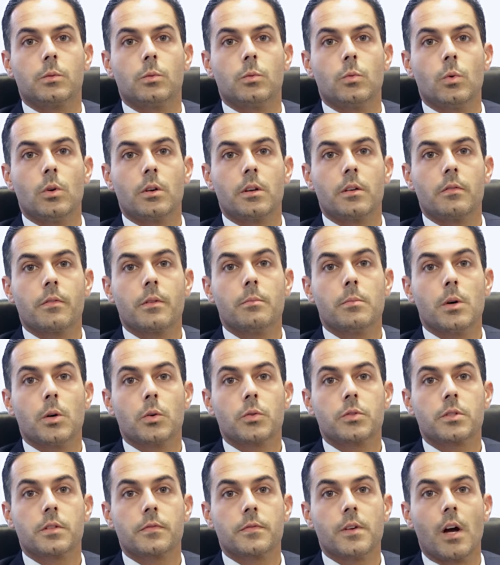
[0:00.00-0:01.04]
one of the
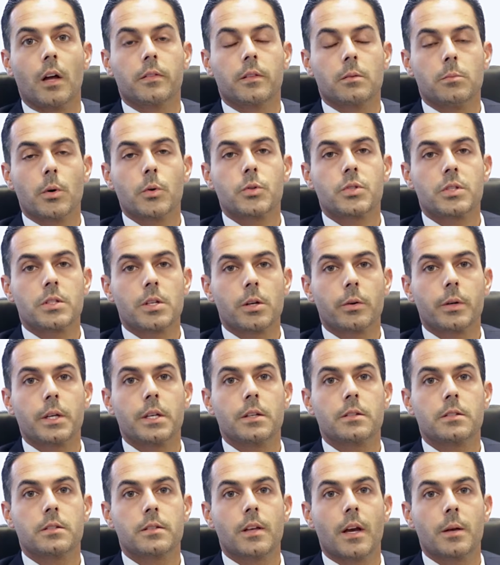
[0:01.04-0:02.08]
most, if not the most
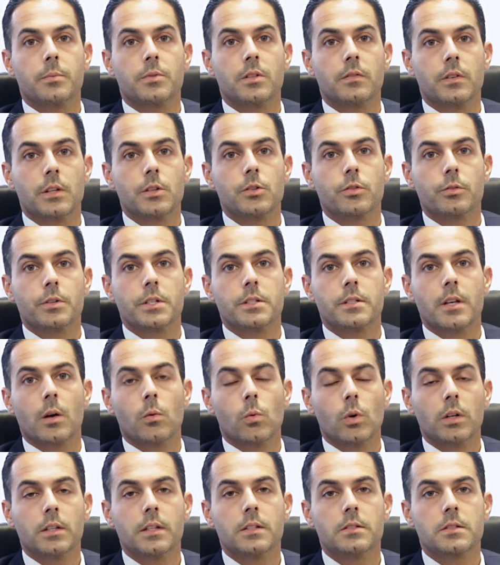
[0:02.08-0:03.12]
serious types of injuries that
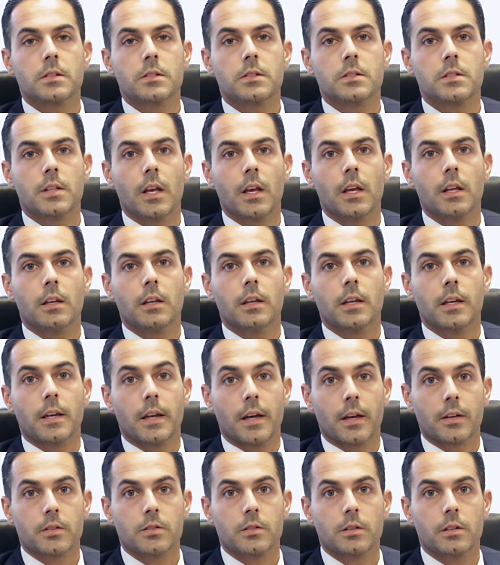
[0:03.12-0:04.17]
one can sustain in an
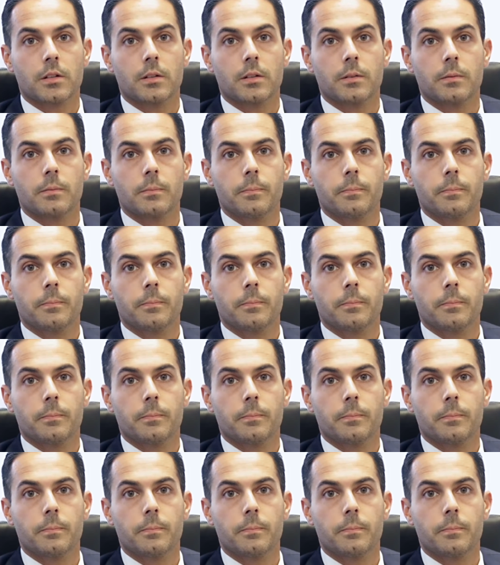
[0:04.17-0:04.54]
accident.